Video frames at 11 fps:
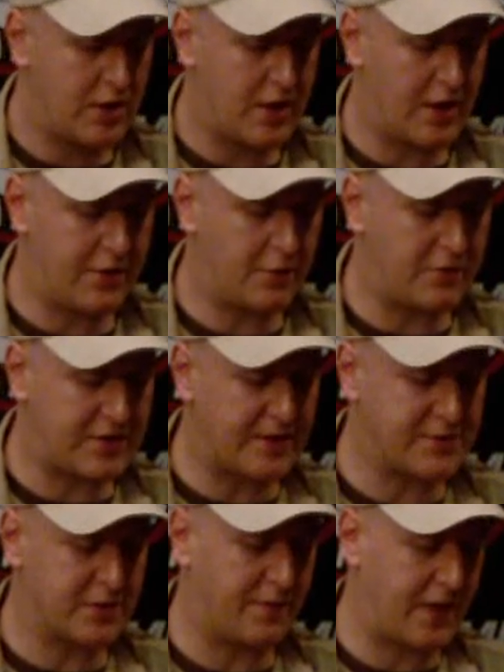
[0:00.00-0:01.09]
The only
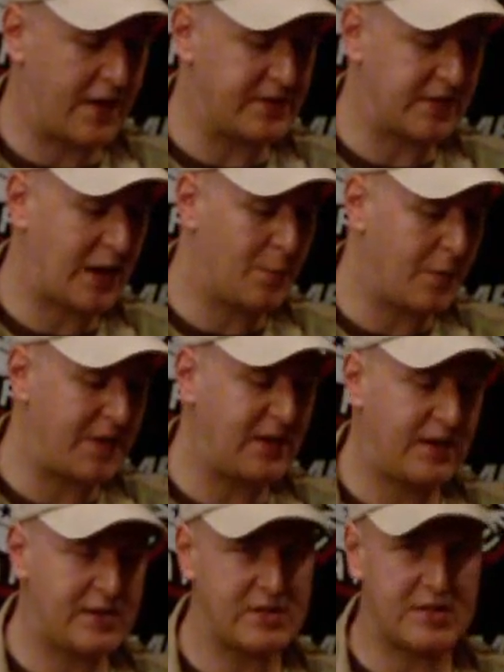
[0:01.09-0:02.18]
downside of that is it can be a bit
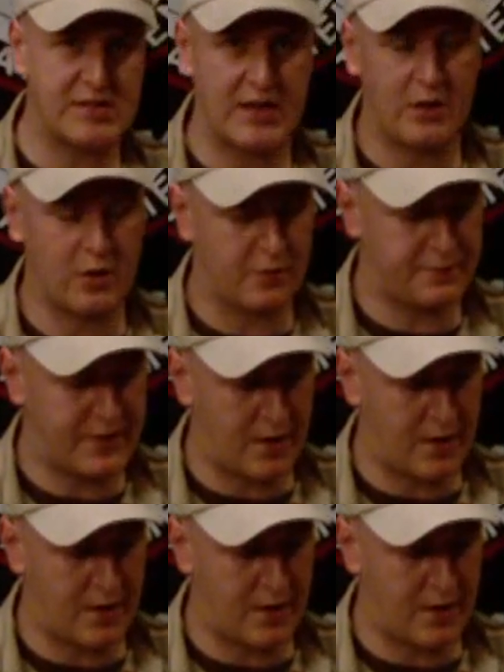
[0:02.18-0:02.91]
easy to take off.